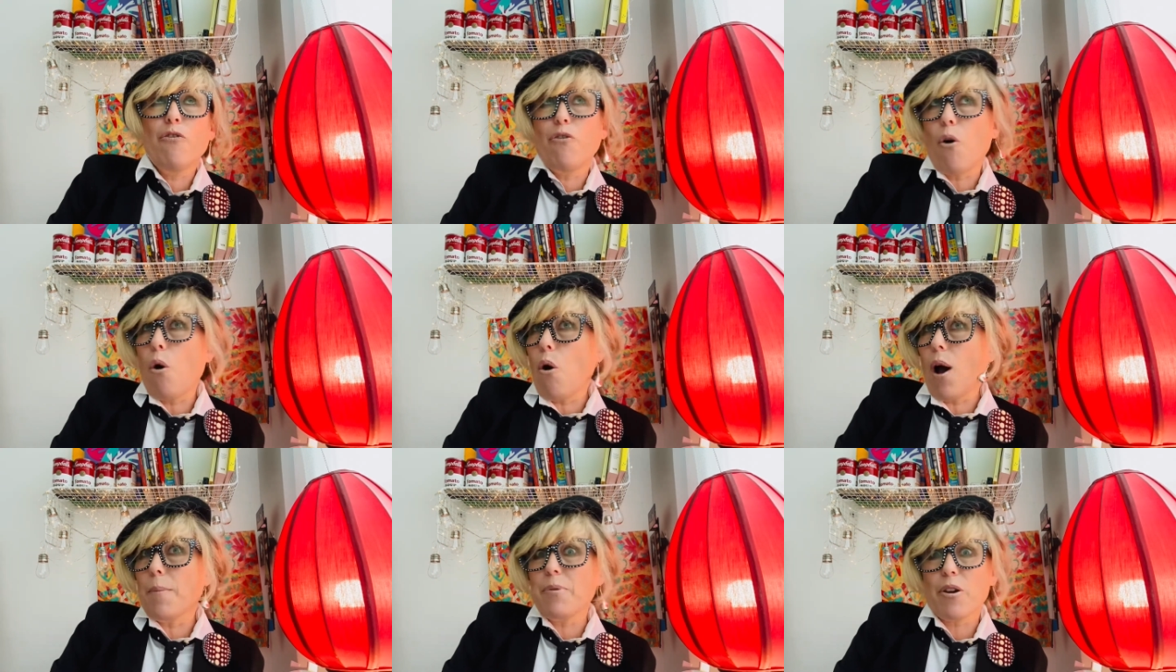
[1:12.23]

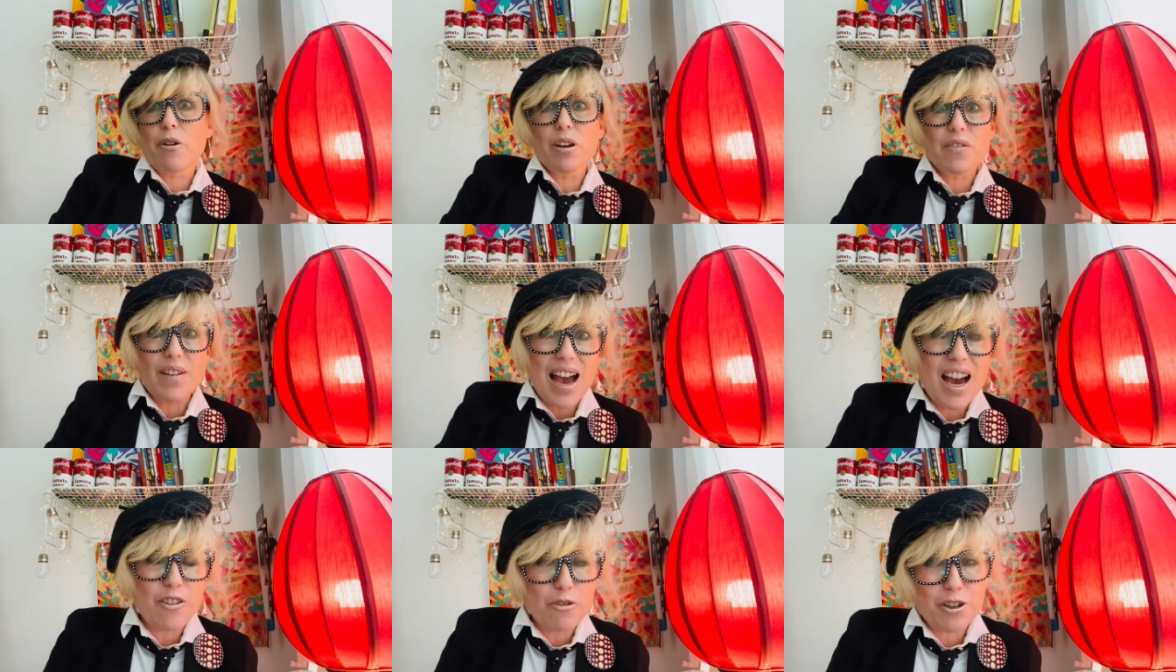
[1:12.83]
for a period of
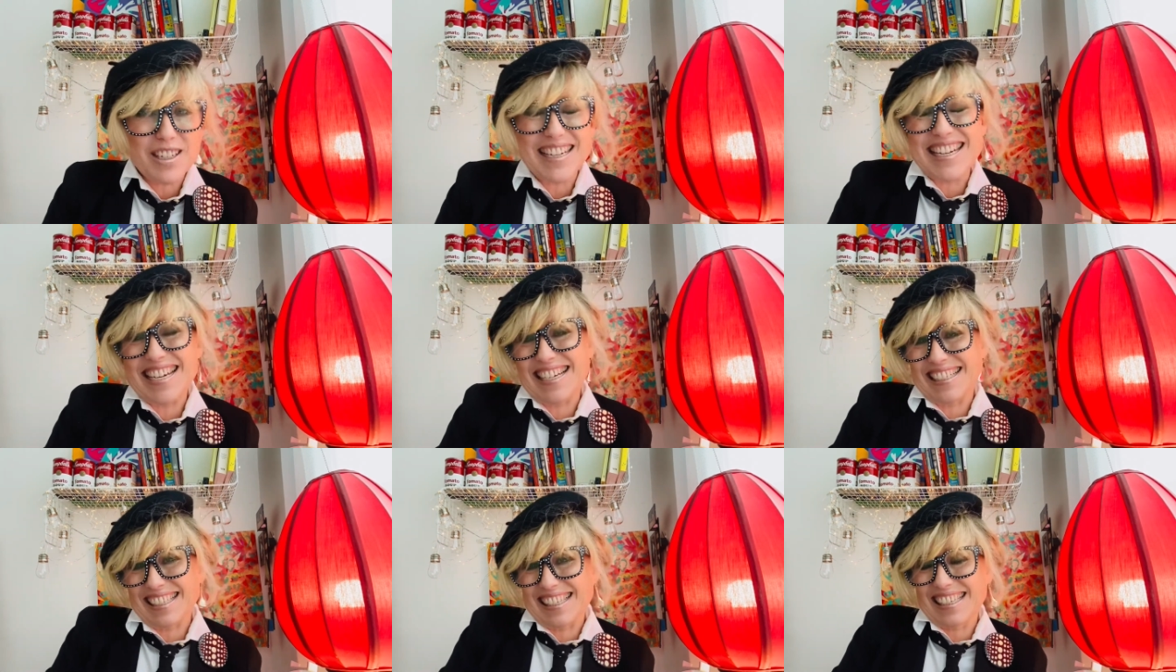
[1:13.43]
100
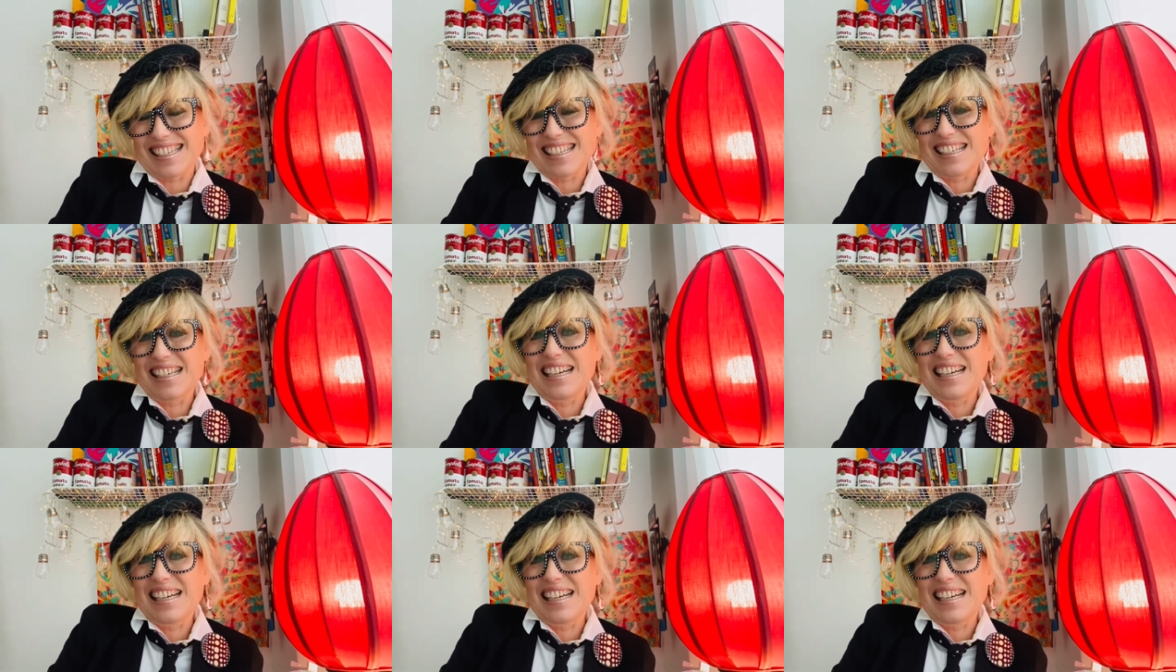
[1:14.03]
years.